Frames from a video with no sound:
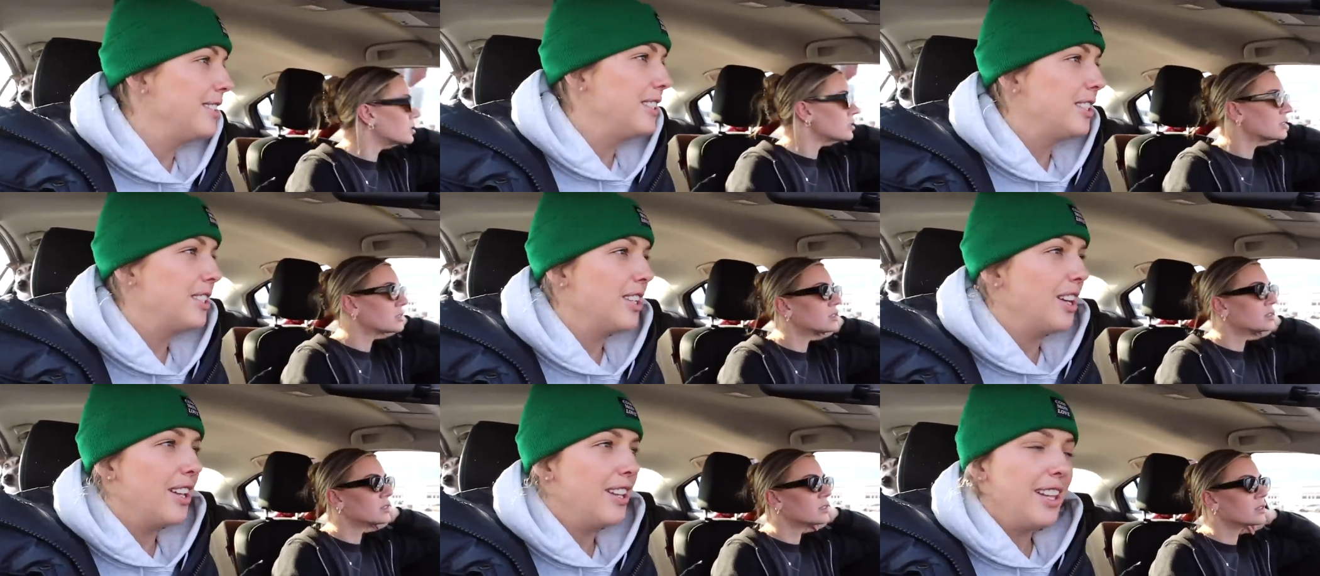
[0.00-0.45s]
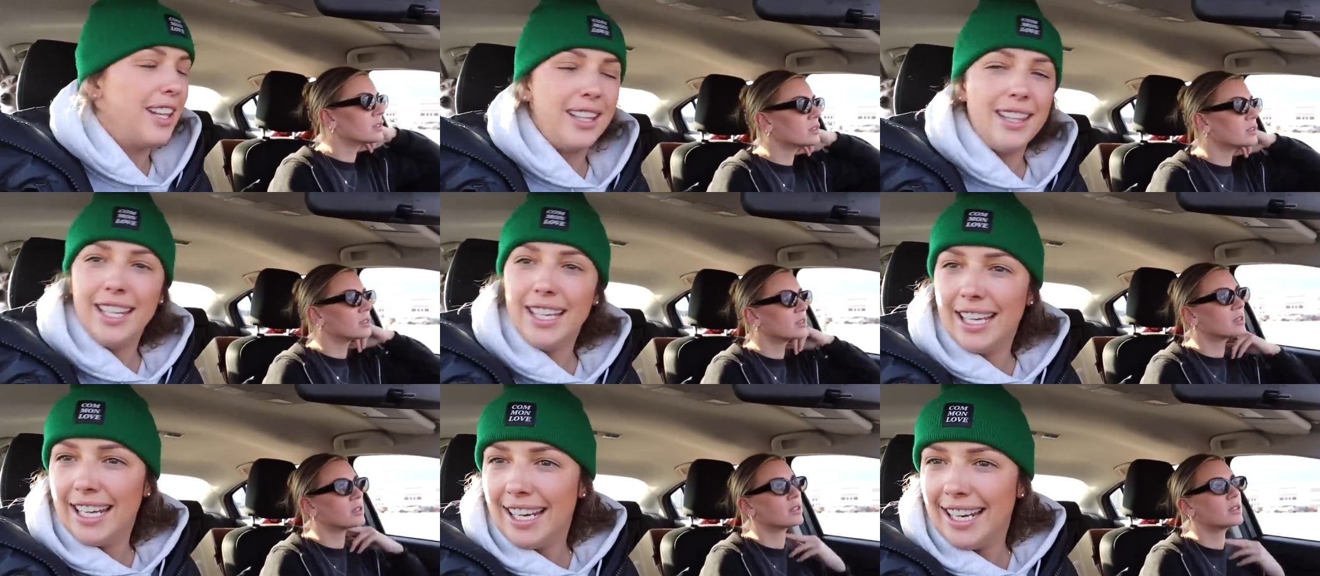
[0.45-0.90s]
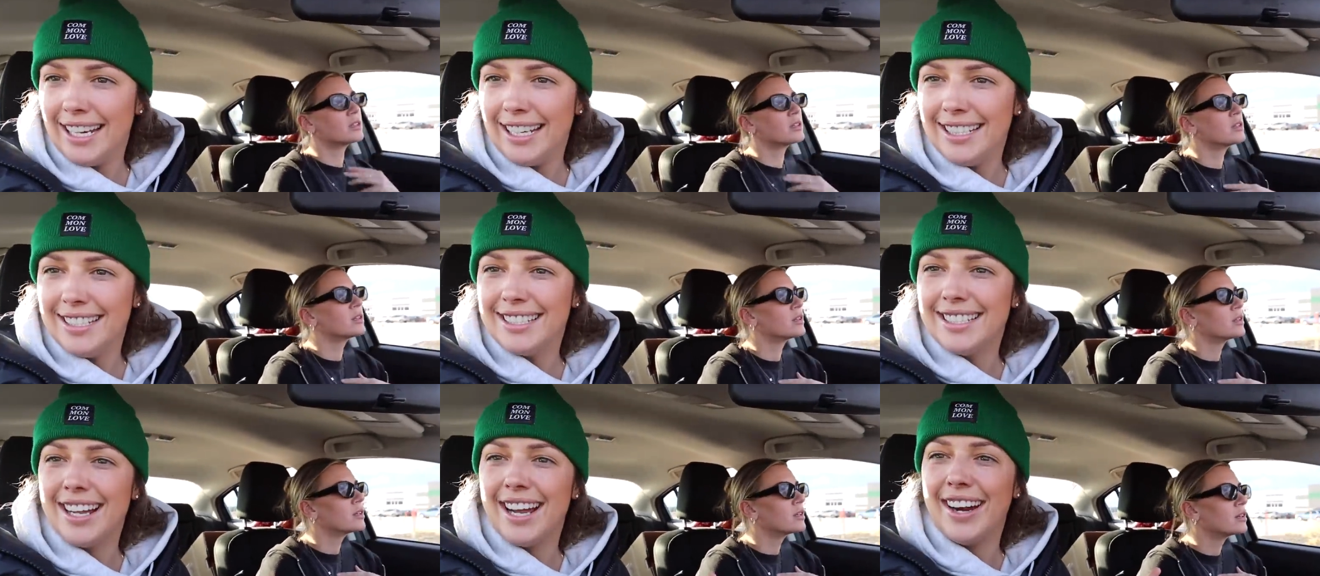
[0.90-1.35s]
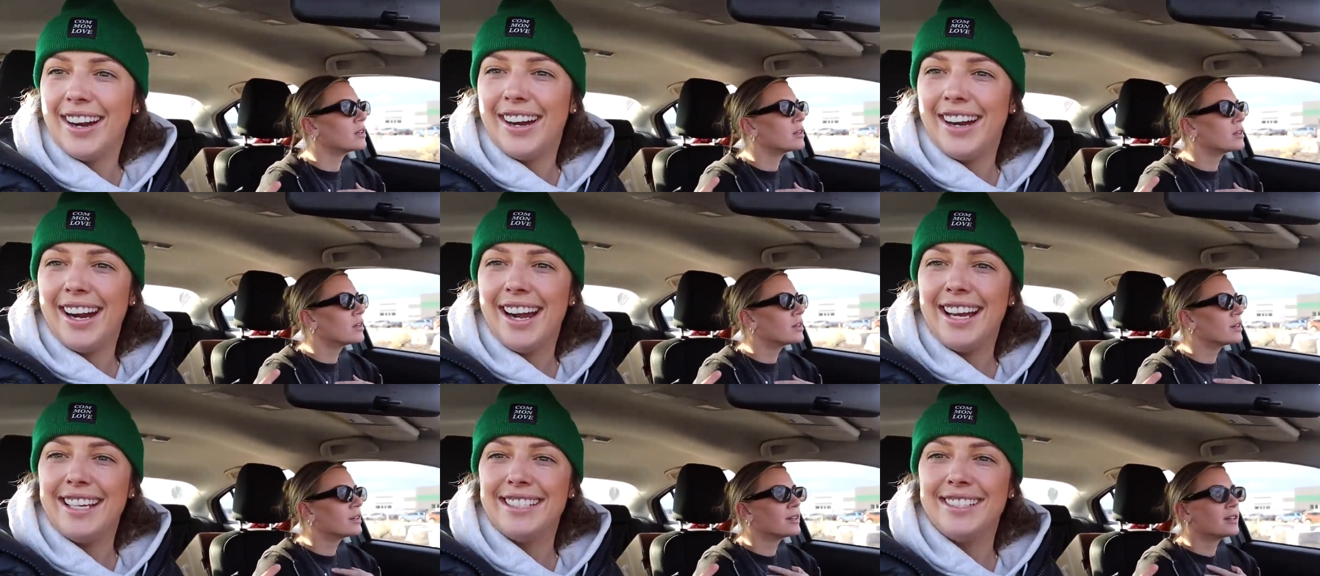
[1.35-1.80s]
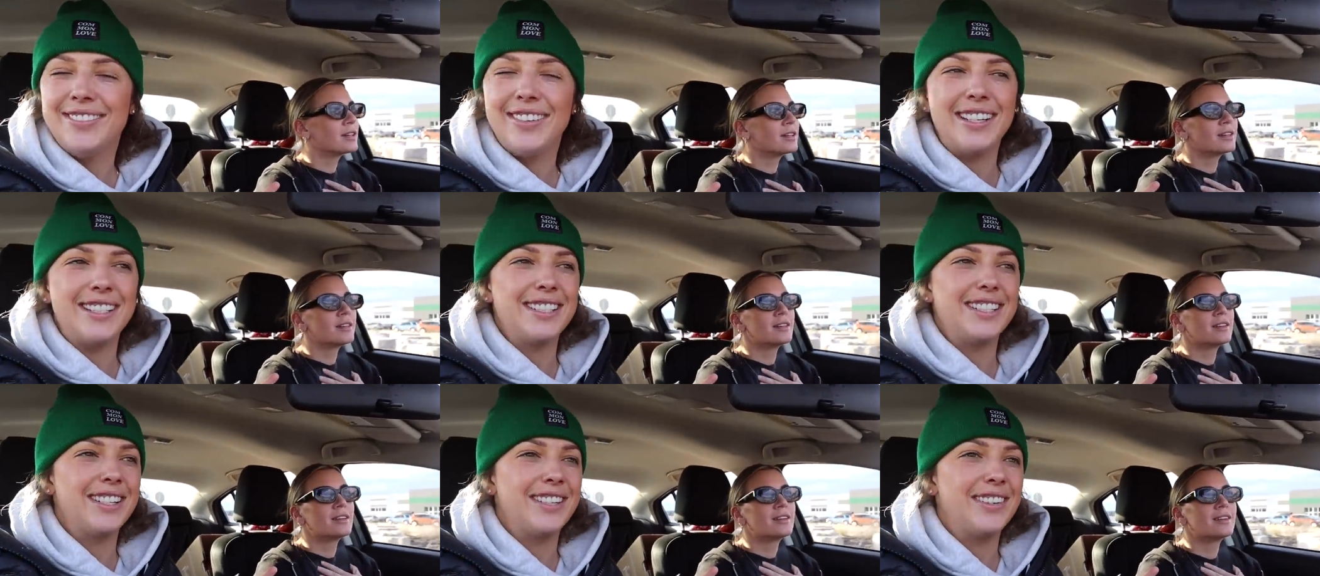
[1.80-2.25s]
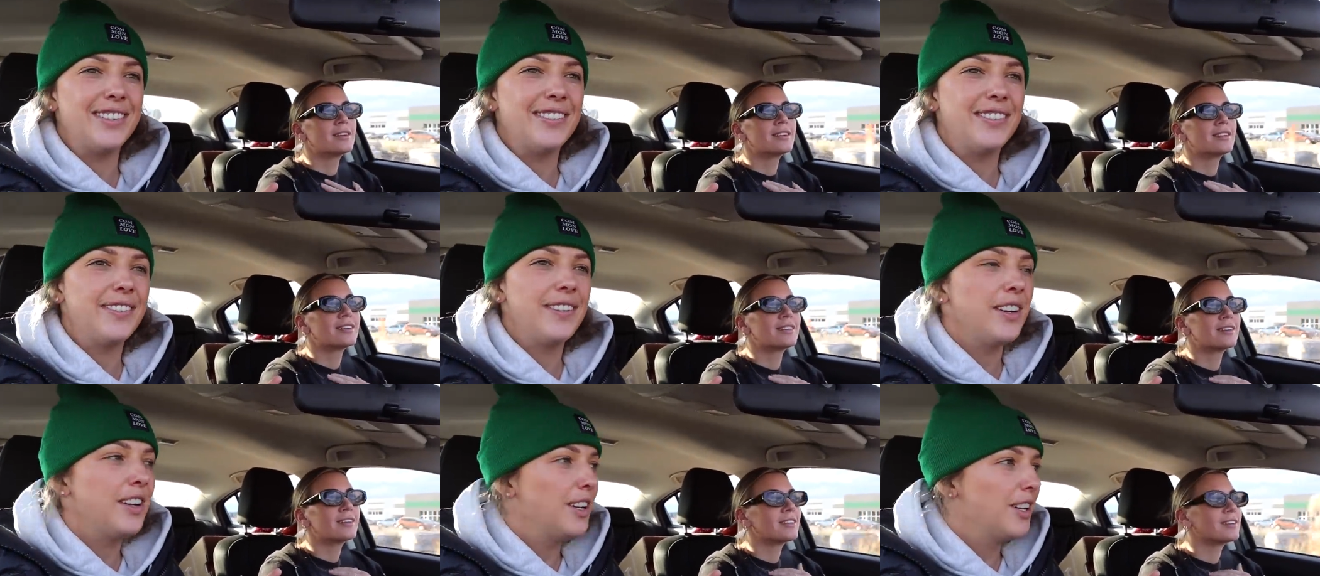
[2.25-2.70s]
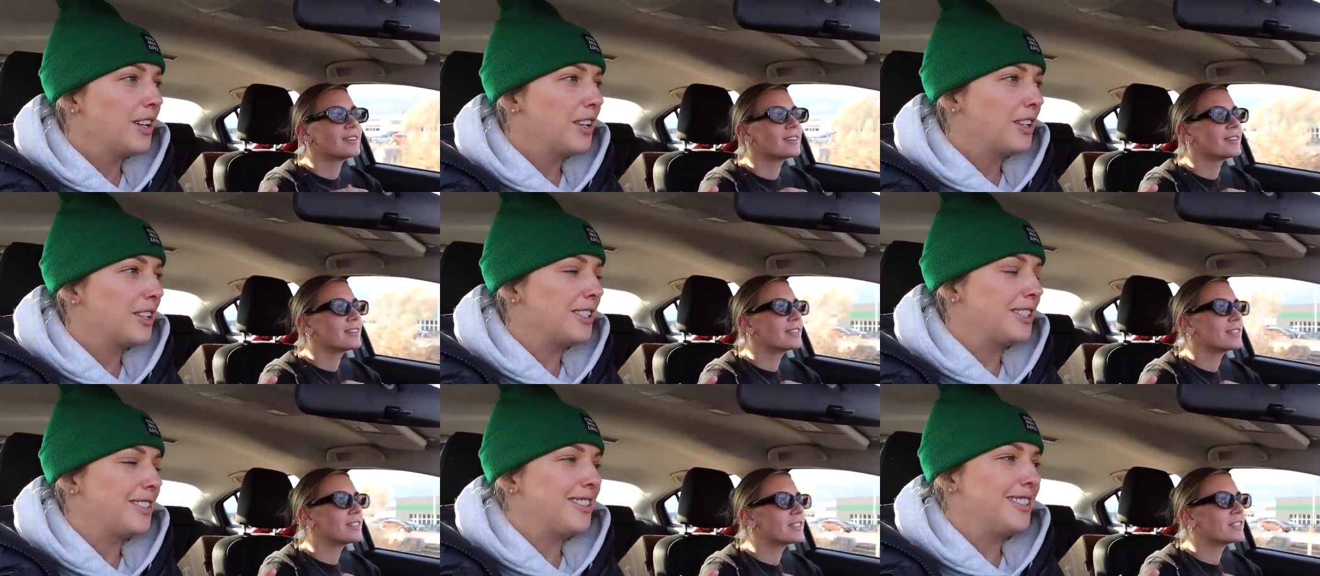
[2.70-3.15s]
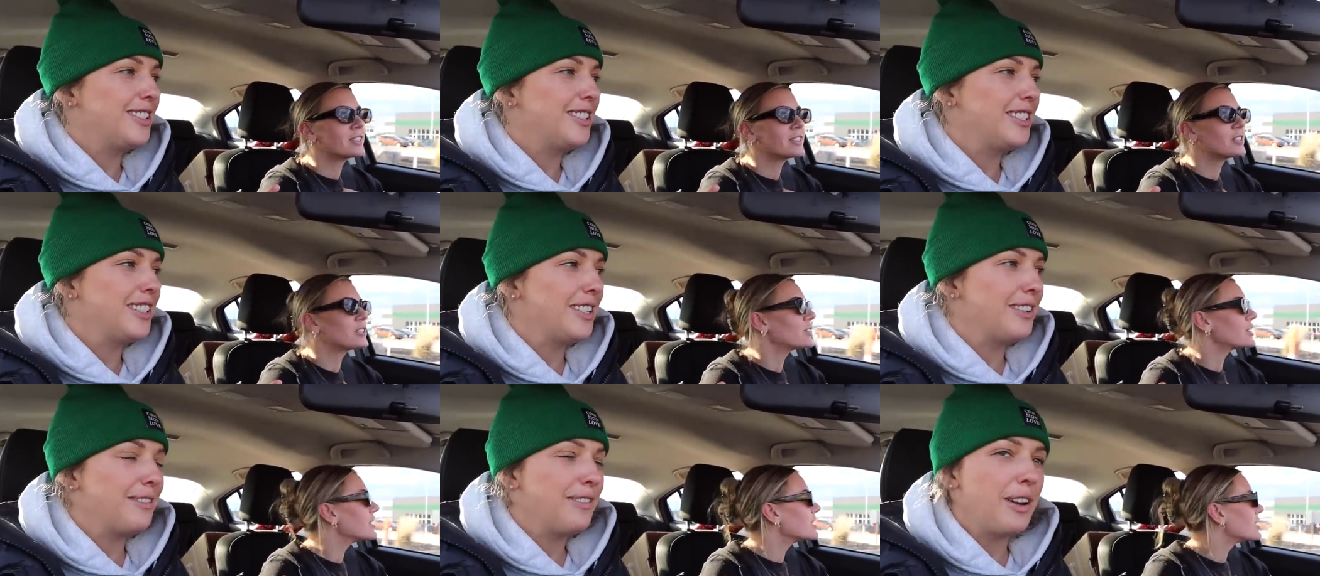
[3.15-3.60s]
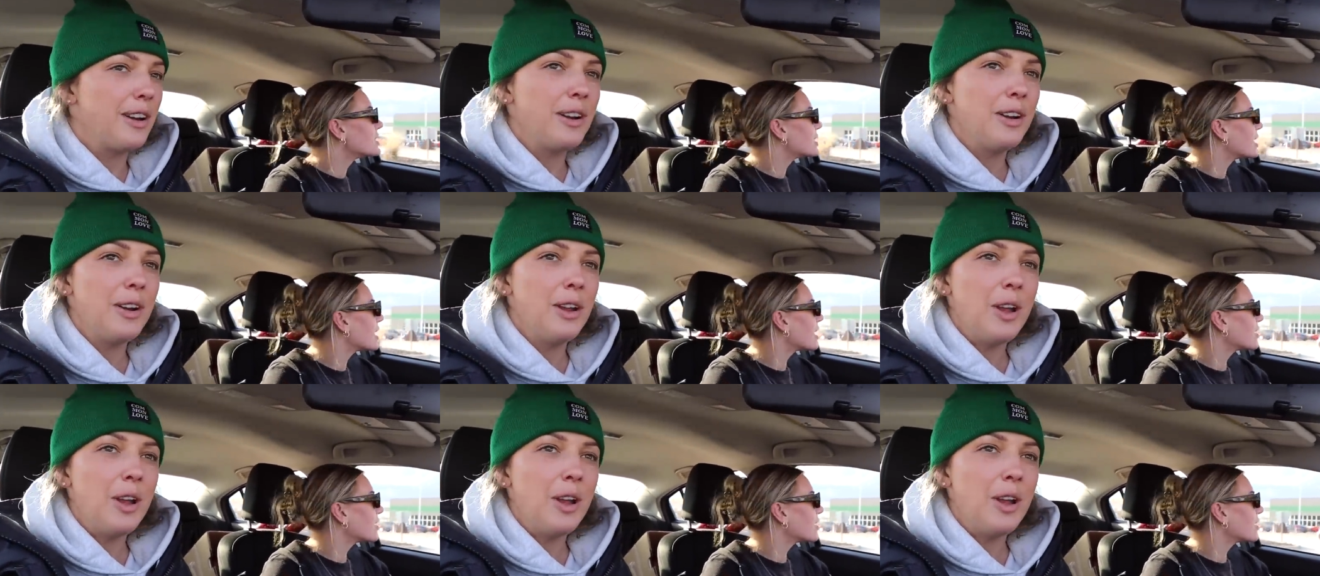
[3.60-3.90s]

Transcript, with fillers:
Speaker 1: we saw that the Canadian Tire has a bunch of Christmas trees out front.